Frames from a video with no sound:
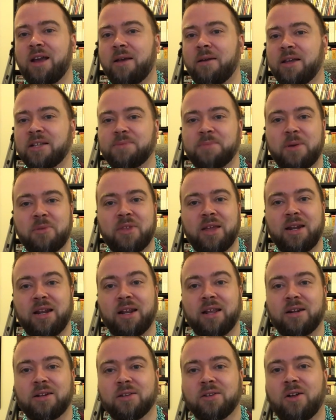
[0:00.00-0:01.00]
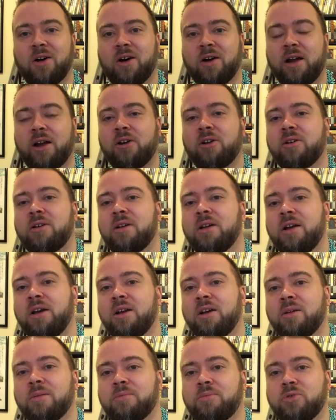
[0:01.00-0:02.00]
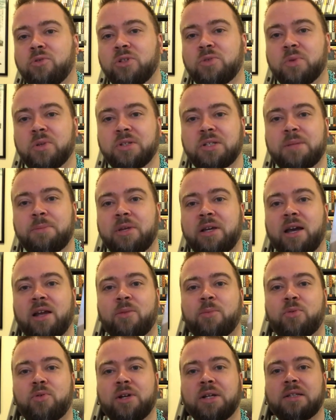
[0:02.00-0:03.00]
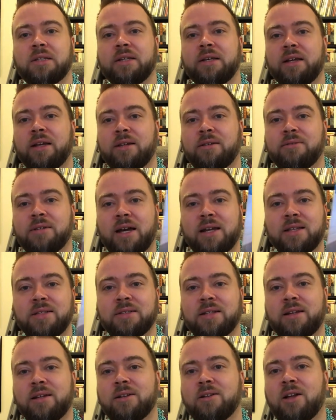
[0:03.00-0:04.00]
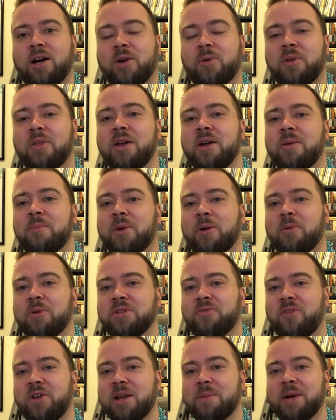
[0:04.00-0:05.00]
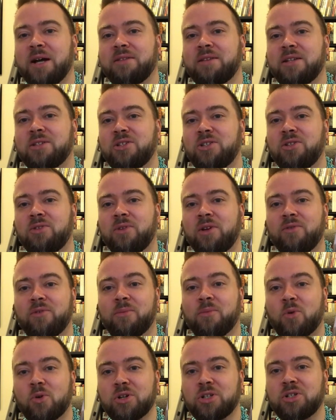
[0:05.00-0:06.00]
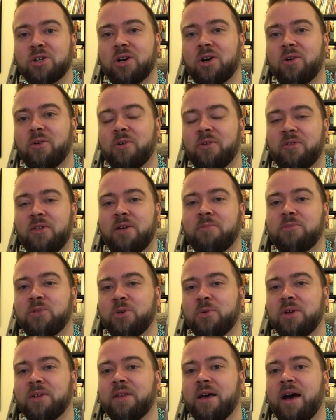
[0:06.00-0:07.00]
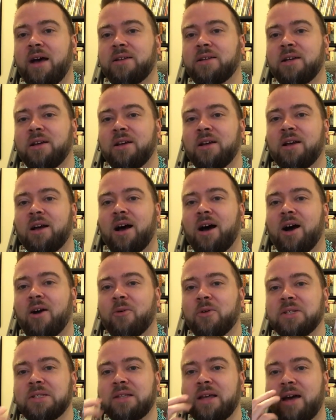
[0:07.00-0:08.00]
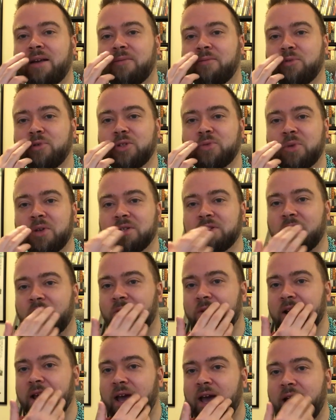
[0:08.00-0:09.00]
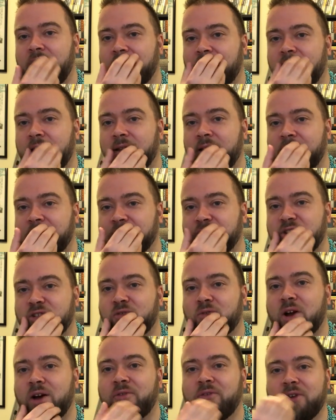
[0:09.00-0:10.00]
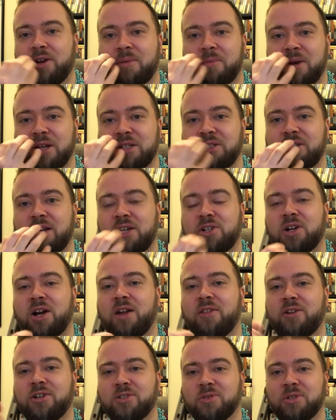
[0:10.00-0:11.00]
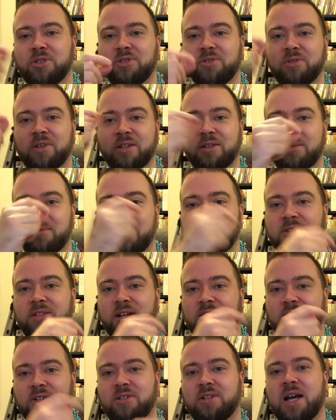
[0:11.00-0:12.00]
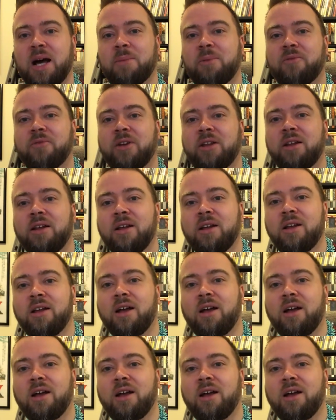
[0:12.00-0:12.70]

I guess maybe they didn't get along. I heard Bruce Willis can be kind of prickly and not easy to get along with, but what was funny about that too, even more so with him doing that, was that Bruce Willis already had kind of like scruff and a mustache on there, so he drew like the mustache on top of it.